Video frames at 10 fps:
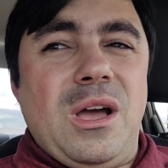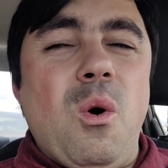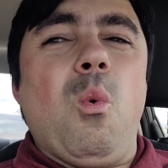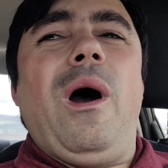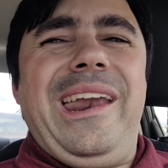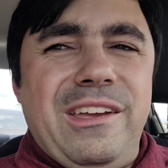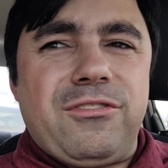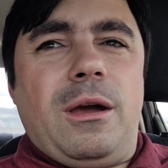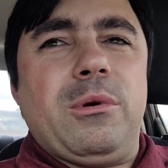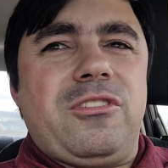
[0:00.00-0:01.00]
What if
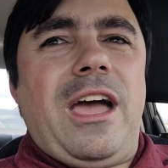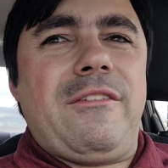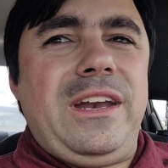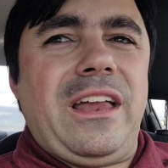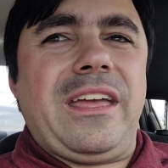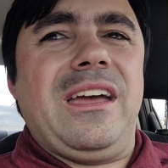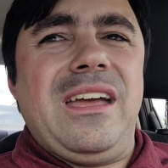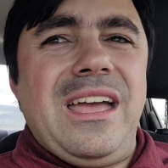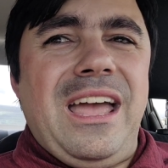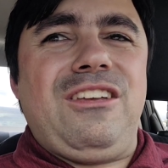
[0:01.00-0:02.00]
someone's having like
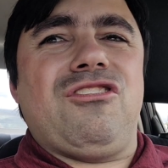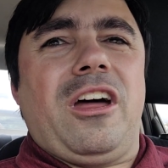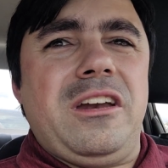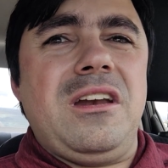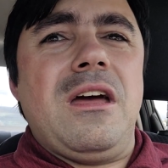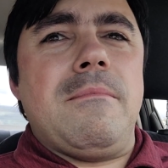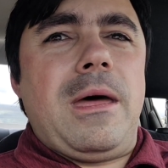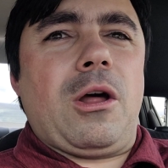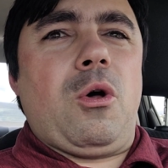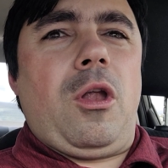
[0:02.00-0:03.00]
a sudden
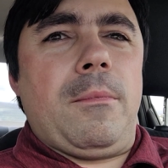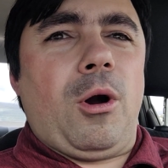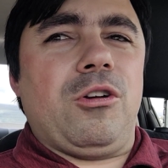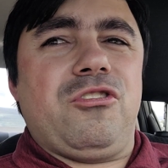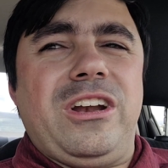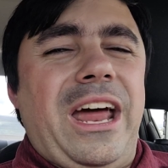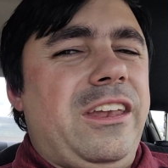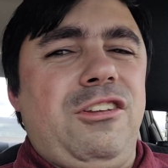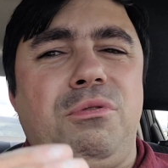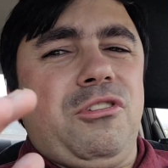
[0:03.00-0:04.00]
medical emergency? Now,
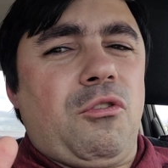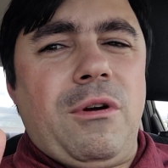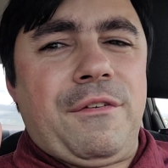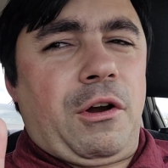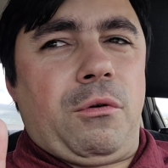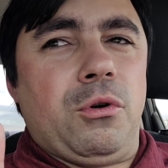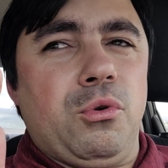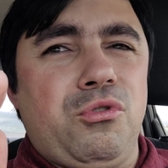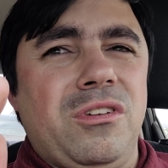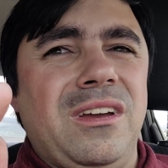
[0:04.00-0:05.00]
this was a river
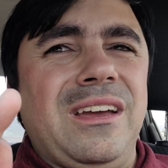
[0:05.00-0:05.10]
cruise.